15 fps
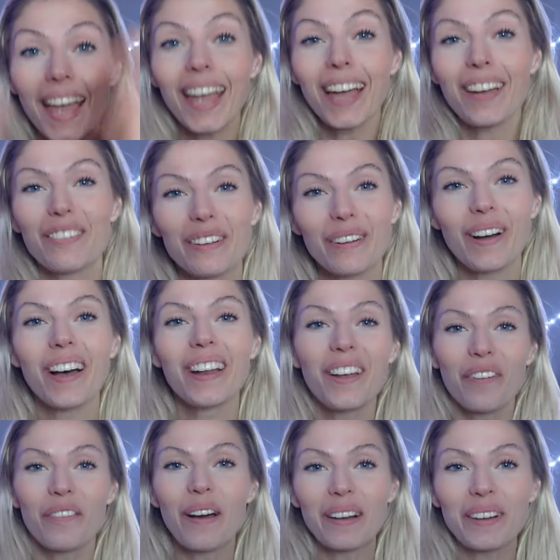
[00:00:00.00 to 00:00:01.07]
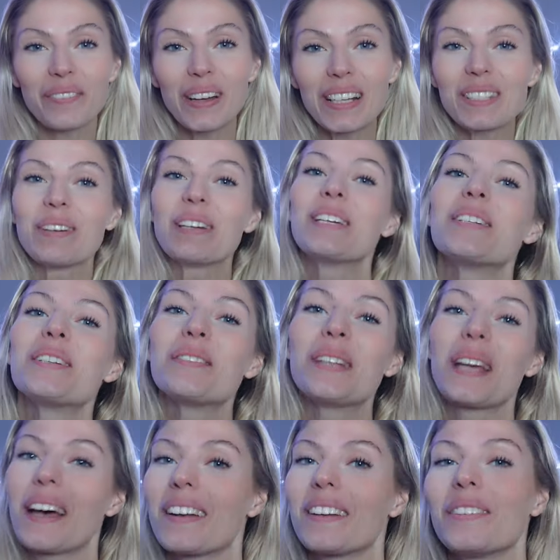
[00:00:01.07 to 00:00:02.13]
hey everyone, welcome back to my YouTube
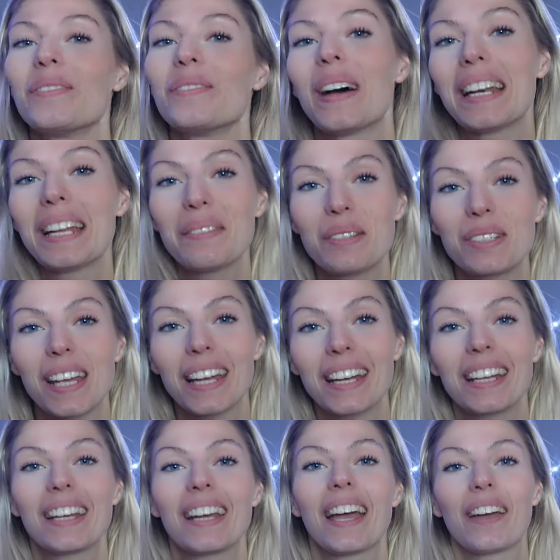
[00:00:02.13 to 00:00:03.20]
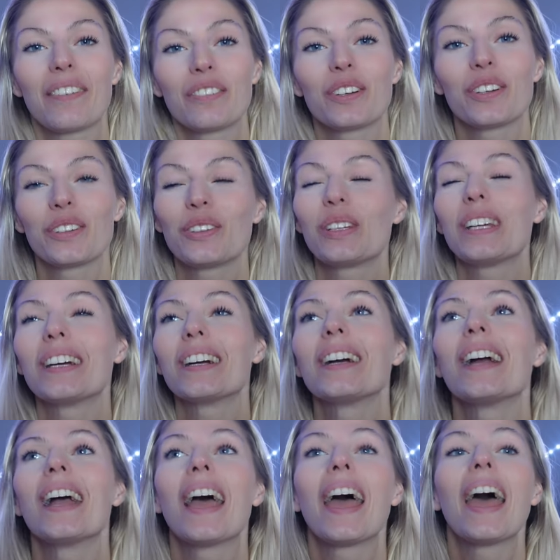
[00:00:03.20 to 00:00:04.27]
channel. My name's Jenni, if you're new
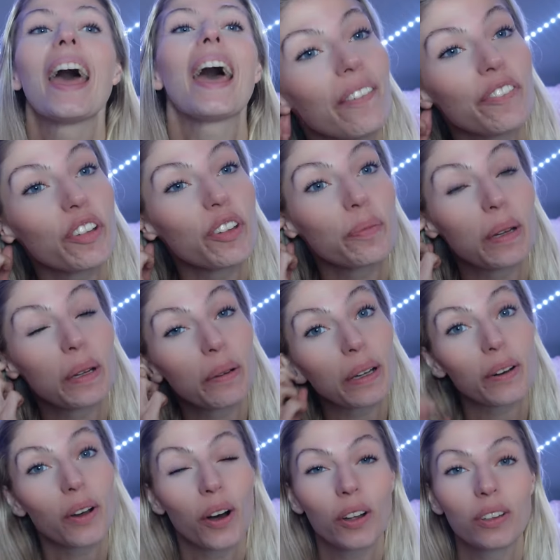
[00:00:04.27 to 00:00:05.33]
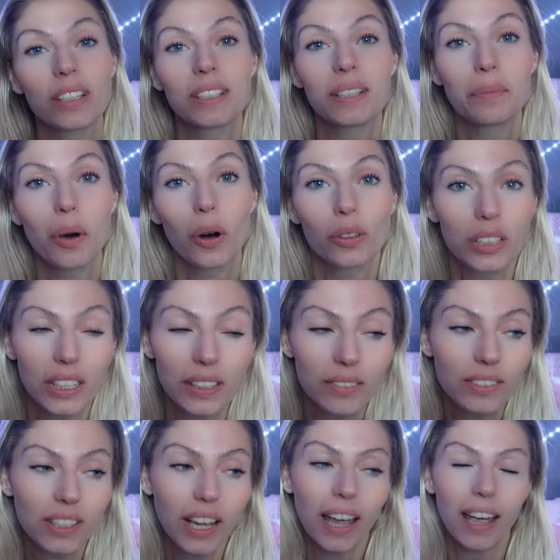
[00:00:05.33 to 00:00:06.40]
here. I've just been away on holiday to the
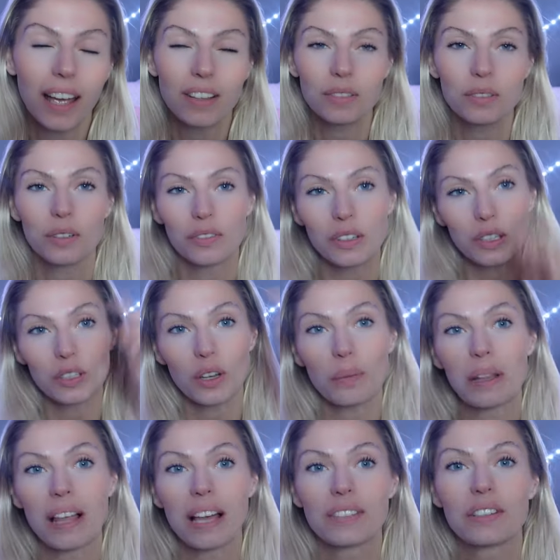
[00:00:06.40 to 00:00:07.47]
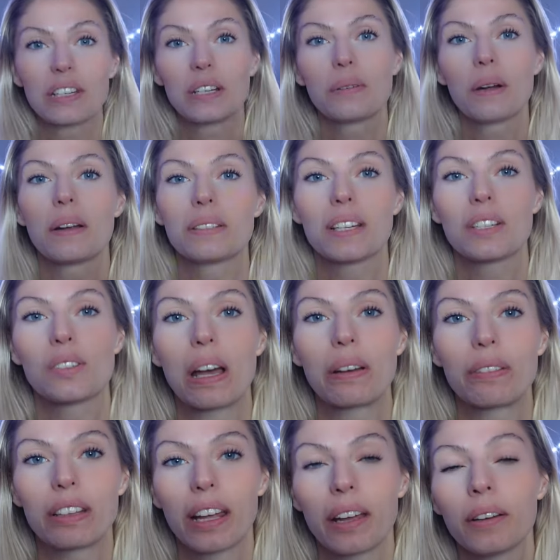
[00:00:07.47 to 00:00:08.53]
Maldives. Uh, I don't know if you saw my last video where I was like
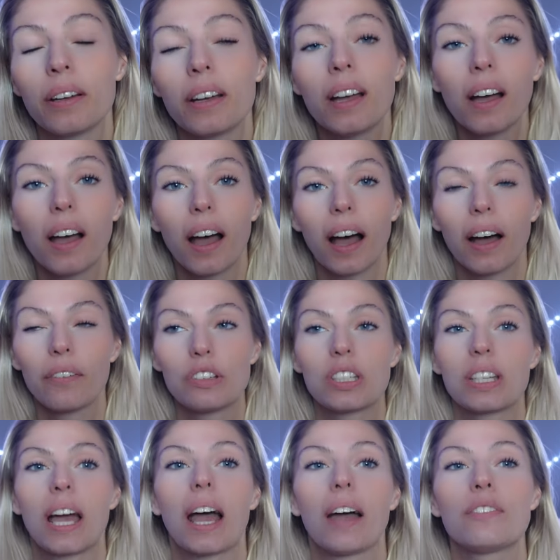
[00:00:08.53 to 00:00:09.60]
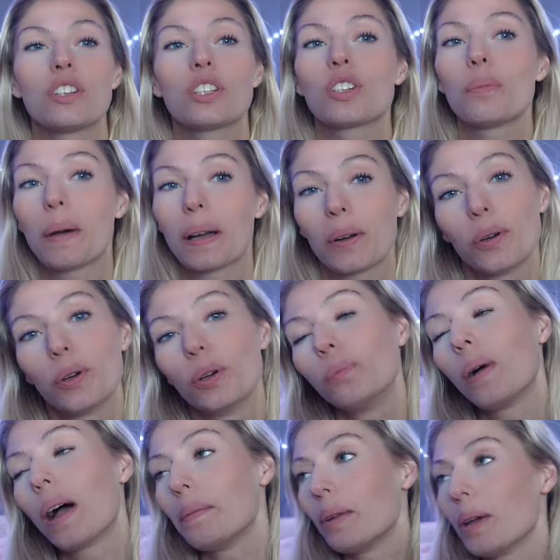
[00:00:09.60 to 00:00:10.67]
travelling out. Obviously, I've just got back home.
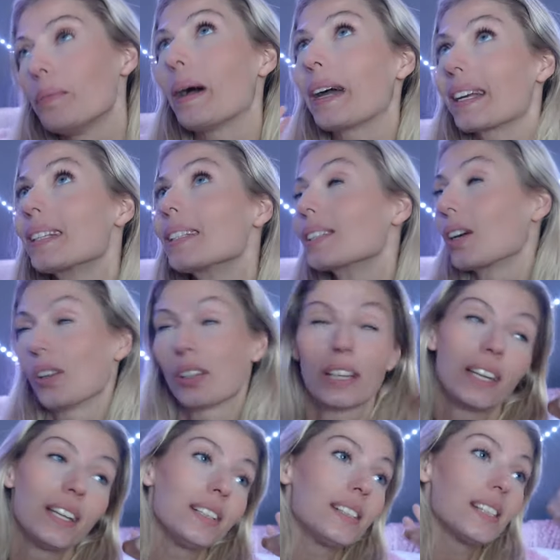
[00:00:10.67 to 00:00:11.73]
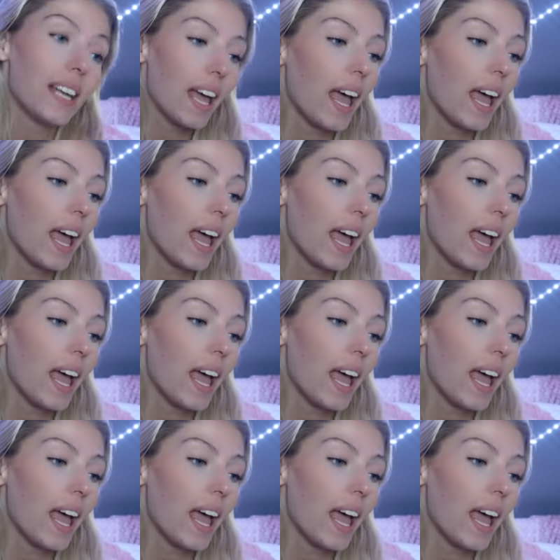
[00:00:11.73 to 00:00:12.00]
I'm now back in Scotland.